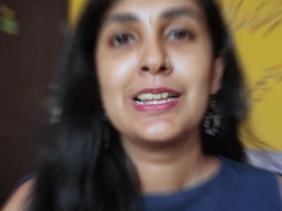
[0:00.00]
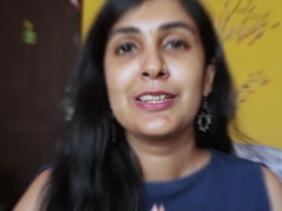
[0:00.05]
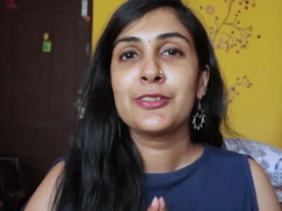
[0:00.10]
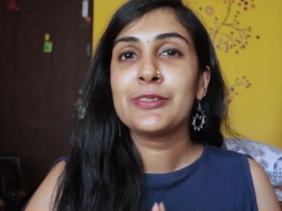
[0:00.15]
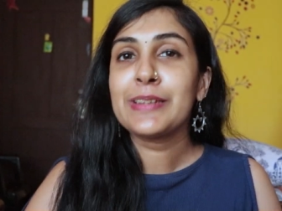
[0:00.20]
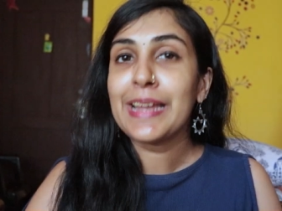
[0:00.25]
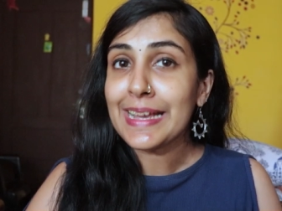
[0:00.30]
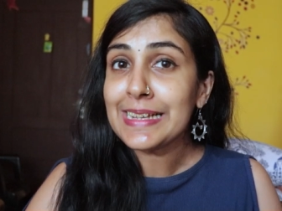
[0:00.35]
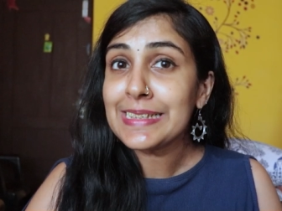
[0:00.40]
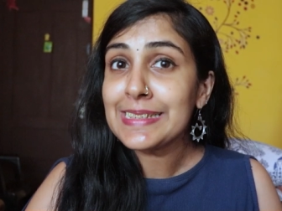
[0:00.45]

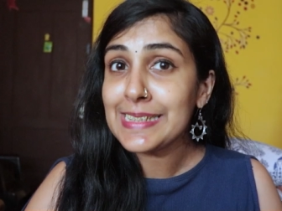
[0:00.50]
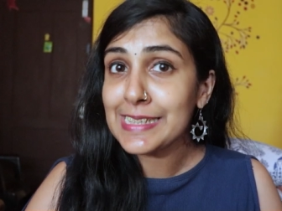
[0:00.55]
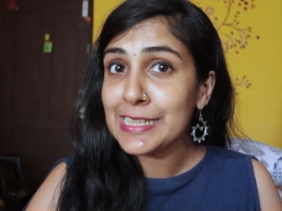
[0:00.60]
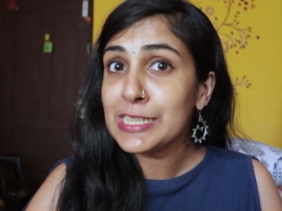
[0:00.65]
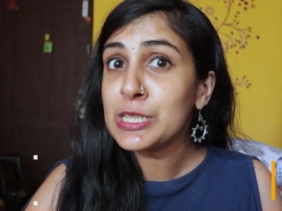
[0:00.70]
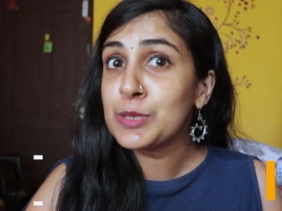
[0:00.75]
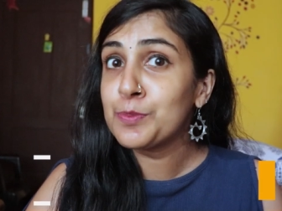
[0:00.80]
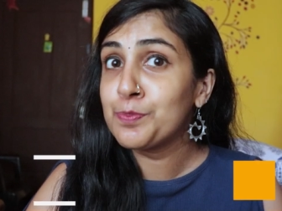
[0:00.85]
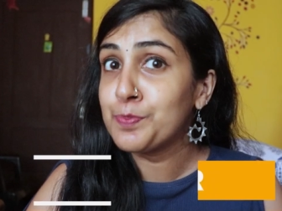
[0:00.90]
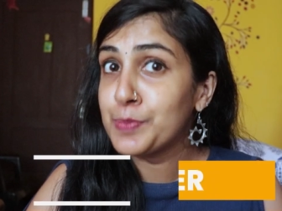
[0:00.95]
So next
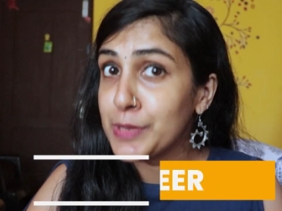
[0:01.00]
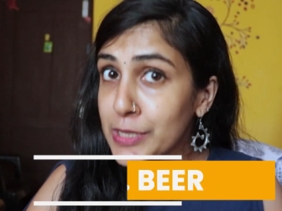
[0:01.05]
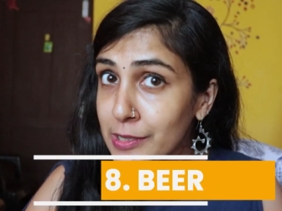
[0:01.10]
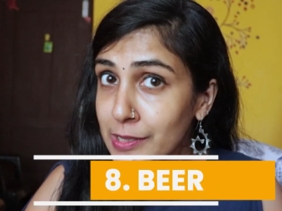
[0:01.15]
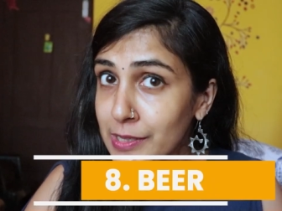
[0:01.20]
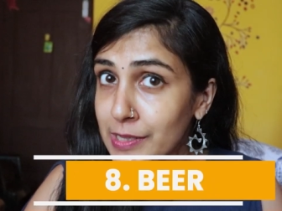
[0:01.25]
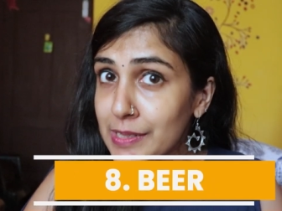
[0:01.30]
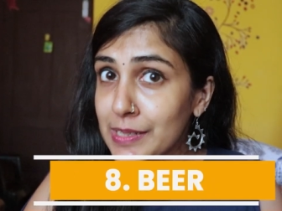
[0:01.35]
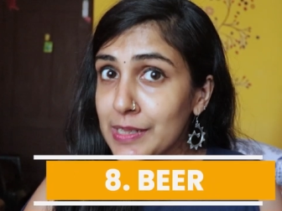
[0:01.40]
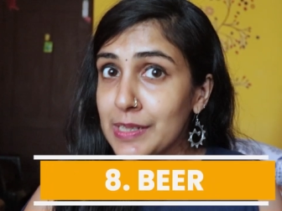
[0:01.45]
is
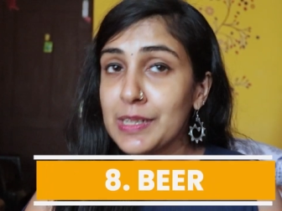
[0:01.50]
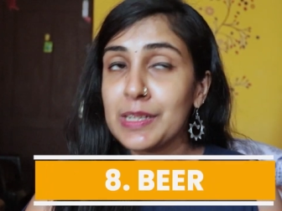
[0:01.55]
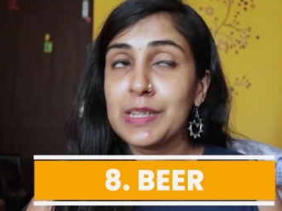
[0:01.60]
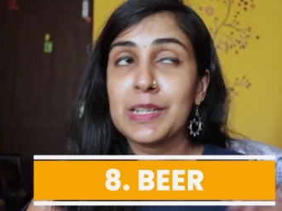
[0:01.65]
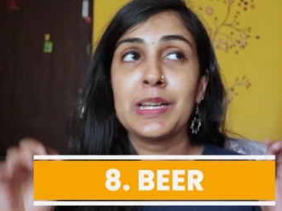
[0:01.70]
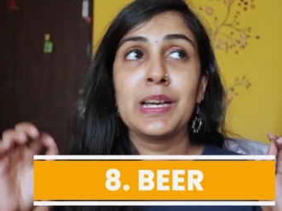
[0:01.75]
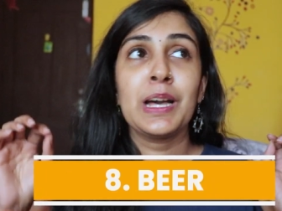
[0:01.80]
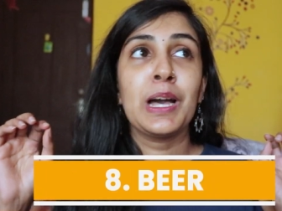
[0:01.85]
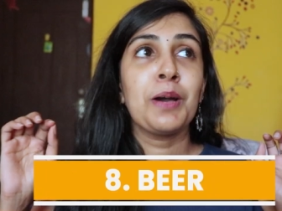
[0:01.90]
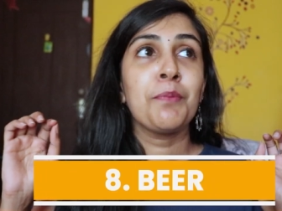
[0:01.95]
beer.
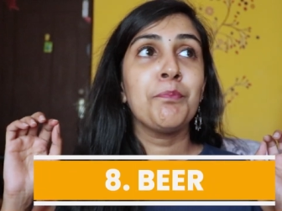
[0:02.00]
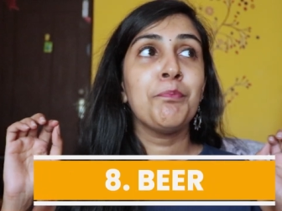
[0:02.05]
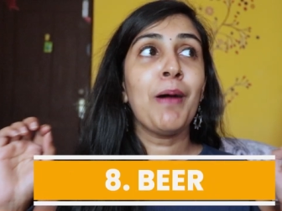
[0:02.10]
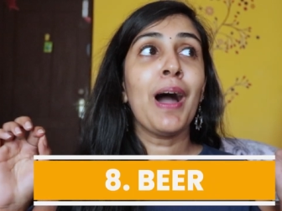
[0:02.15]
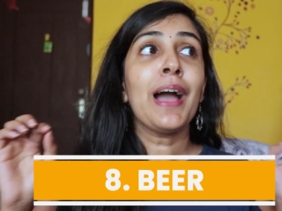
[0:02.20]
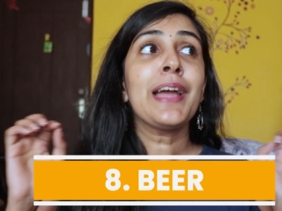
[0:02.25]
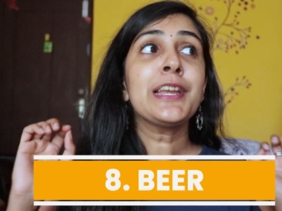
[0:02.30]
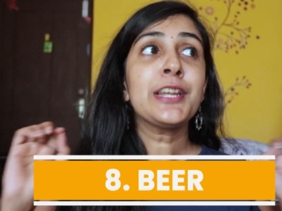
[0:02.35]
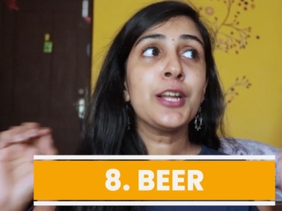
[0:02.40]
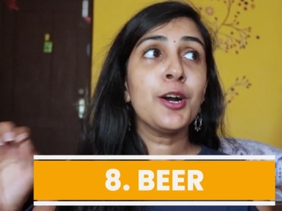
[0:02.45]

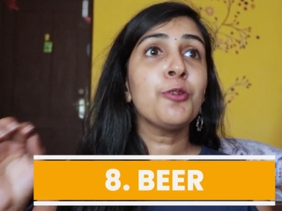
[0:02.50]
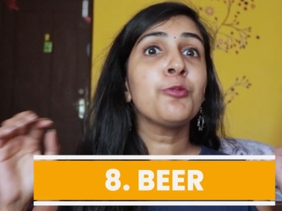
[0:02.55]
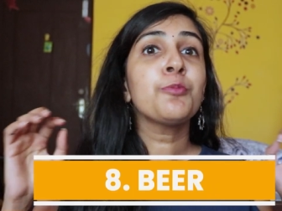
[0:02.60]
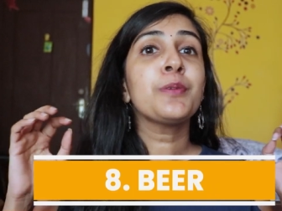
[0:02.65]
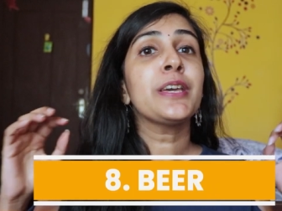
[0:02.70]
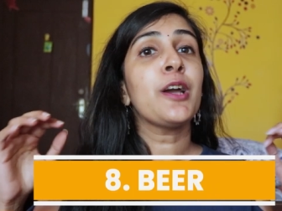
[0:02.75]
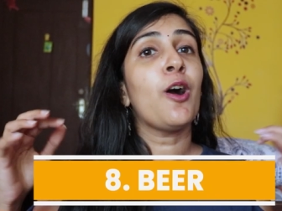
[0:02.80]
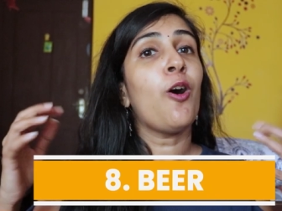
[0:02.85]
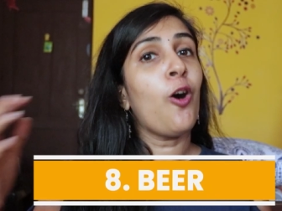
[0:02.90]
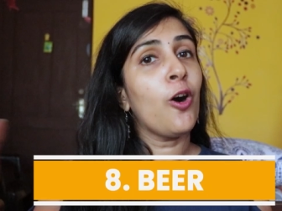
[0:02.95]
By now
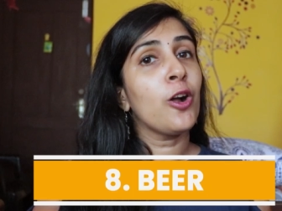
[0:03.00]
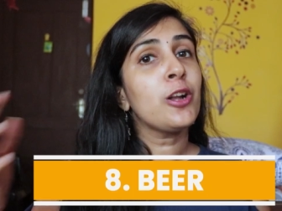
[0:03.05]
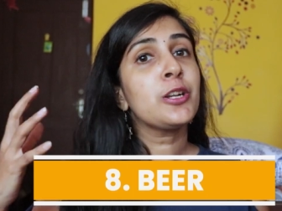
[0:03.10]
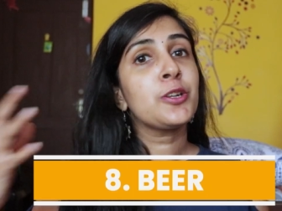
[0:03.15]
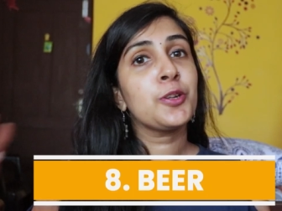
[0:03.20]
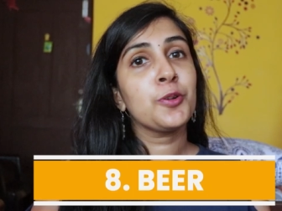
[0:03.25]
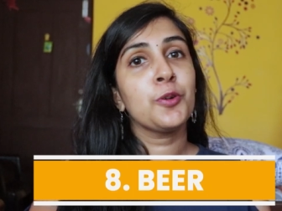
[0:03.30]
we all